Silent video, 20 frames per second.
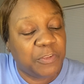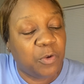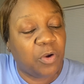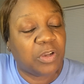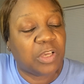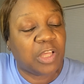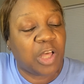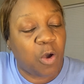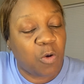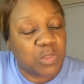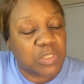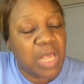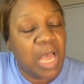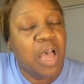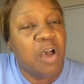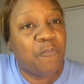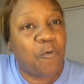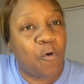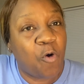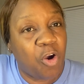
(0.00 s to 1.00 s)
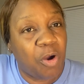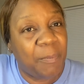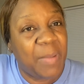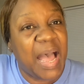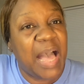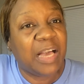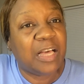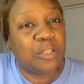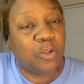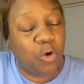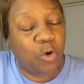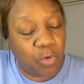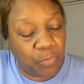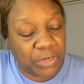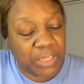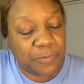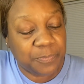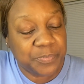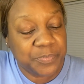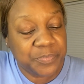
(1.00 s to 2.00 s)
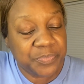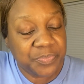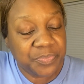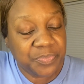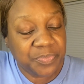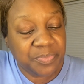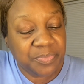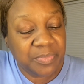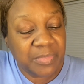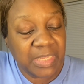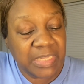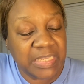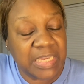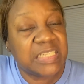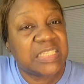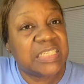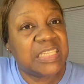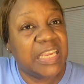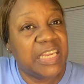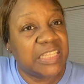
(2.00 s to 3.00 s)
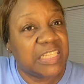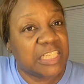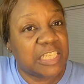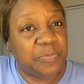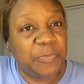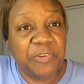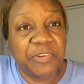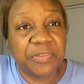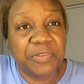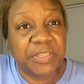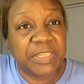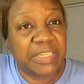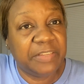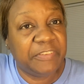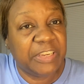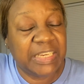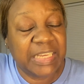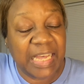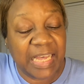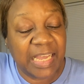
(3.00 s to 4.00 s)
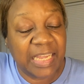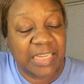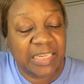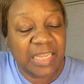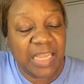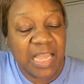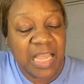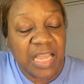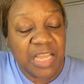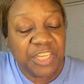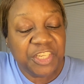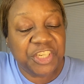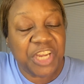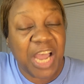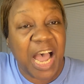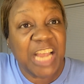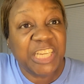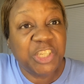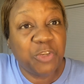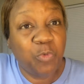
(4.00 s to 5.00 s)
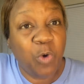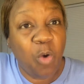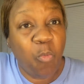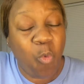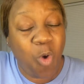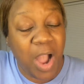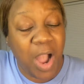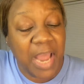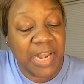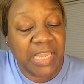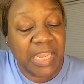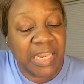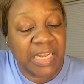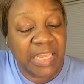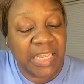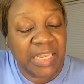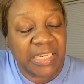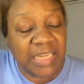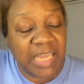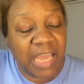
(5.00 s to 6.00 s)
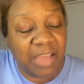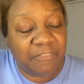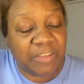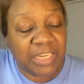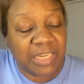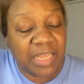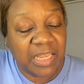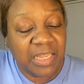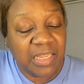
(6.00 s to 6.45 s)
your coast for my glory. Thus said the Spirit of the living God. Joshua 1:11.